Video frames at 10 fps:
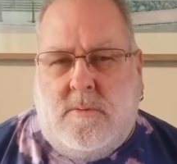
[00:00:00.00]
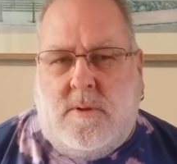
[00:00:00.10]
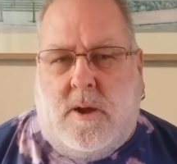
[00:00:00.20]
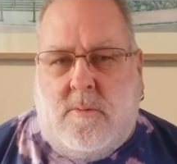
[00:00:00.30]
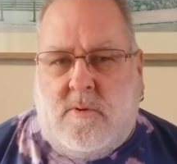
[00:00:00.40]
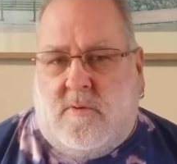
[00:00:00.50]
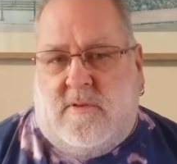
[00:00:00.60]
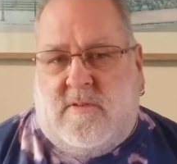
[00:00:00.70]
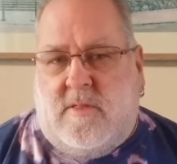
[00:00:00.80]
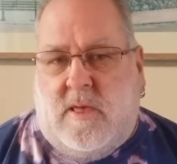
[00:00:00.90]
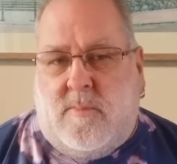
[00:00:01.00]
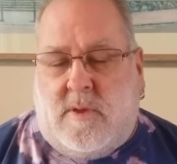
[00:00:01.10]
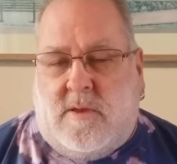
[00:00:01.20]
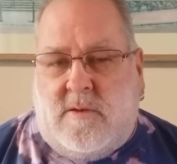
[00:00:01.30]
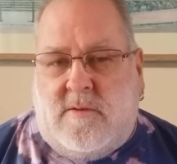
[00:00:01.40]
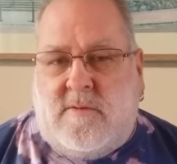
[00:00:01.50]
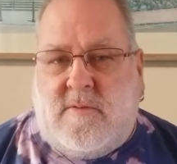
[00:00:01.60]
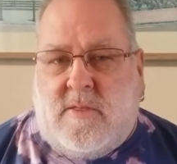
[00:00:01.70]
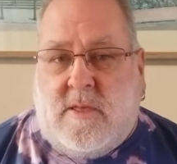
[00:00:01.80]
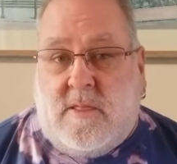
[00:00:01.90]
I would question that because
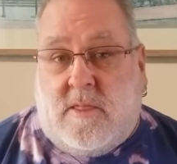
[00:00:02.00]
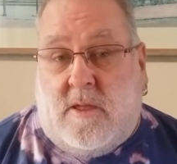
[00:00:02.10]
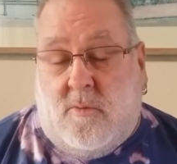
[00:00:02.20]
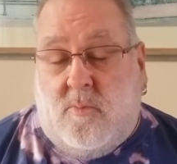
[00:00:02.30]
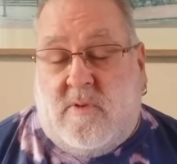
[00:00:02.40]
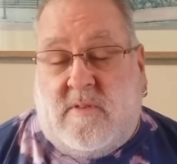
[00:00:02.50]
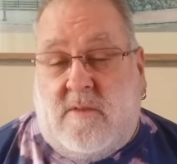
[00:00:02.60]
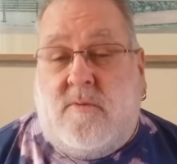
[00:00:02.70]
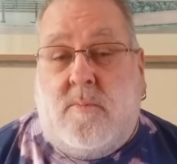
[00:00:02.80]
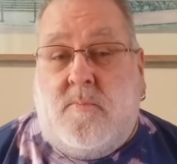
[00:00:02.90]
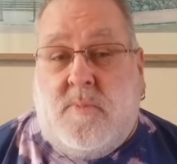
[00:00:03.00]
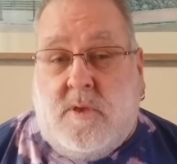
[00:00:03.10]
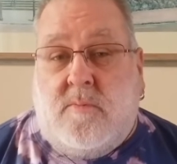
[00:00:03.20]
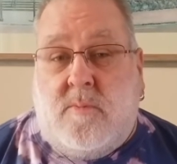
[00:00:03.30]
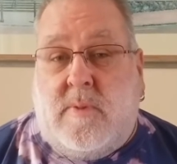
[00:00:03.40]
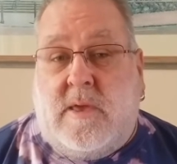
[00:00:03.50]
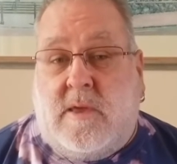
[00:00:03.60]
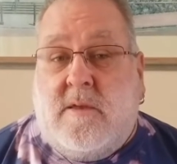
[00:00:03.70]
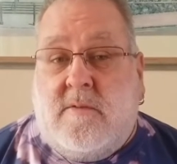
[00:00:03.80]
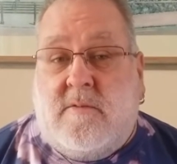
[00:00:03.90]
I think that almost every human being
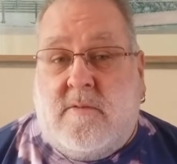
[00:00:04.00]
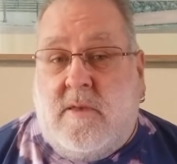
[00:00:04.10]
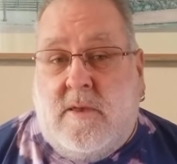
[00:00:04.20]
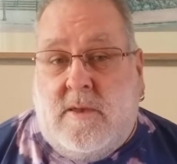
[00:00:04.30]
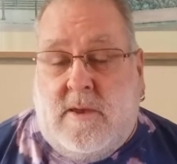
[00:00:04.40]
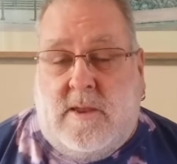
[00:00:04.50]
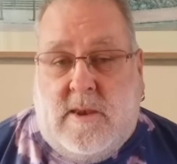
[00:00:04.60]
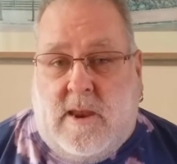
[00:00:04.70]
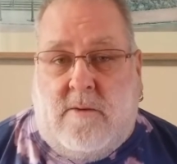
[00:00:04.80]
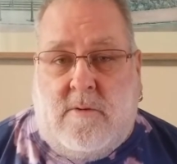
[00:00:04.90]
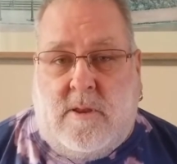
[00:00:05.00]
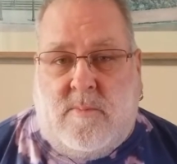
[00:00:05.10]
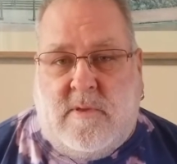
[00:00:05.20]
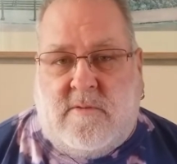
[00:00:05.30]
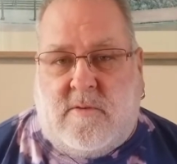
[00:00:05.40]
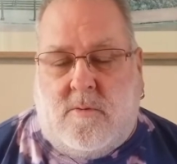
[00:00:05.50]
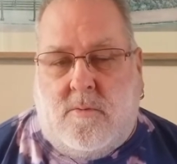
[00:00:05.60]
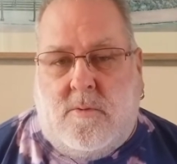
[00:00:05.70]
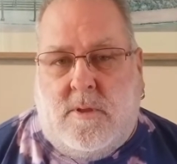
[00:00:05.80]
is inherently musical,